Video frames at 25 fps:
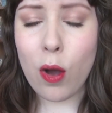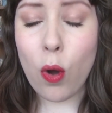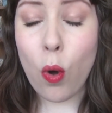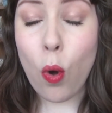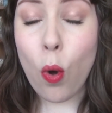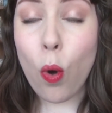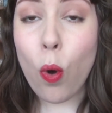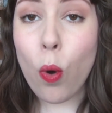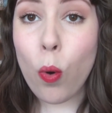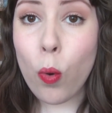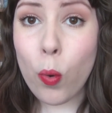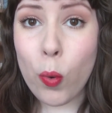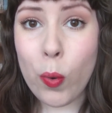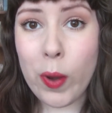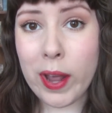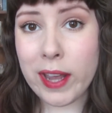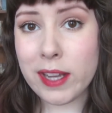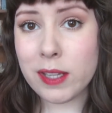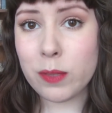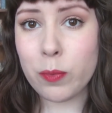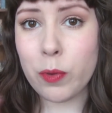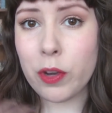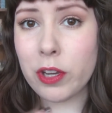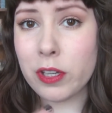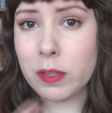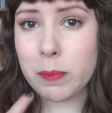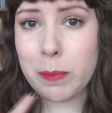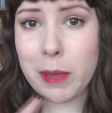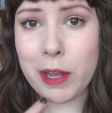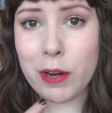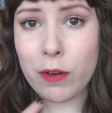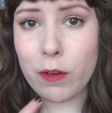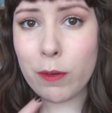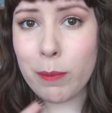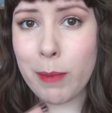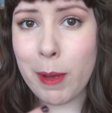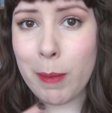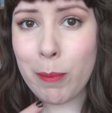always works
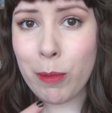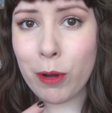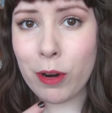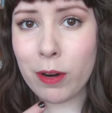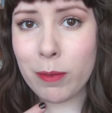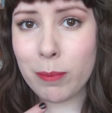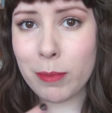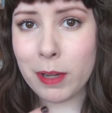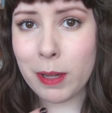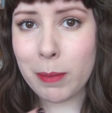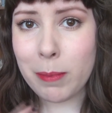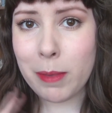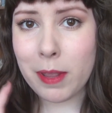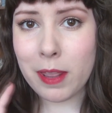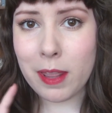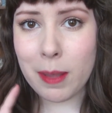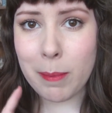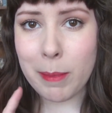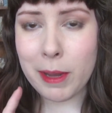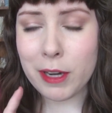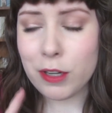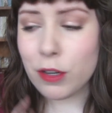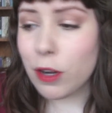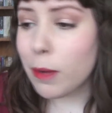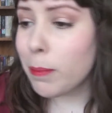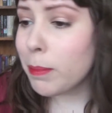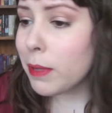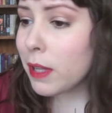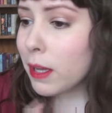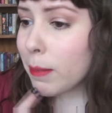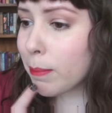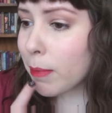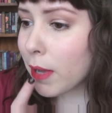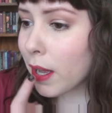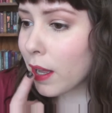better on my bottom lip than my top lip.